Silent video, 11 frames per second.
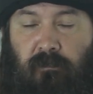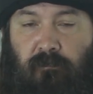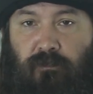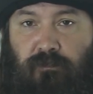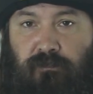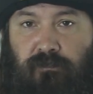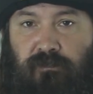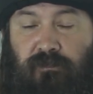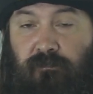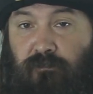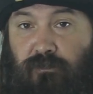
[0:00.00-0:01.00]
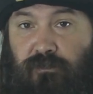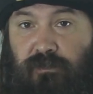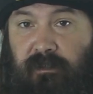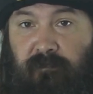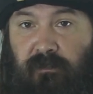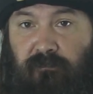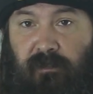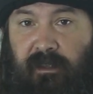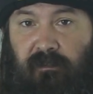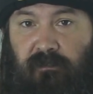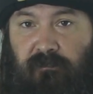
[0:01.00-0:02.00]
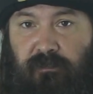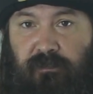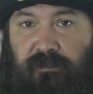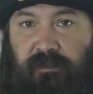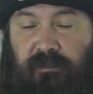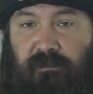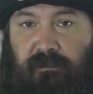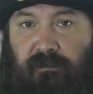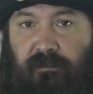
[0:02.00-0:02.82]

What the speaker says: Muslima, regular person,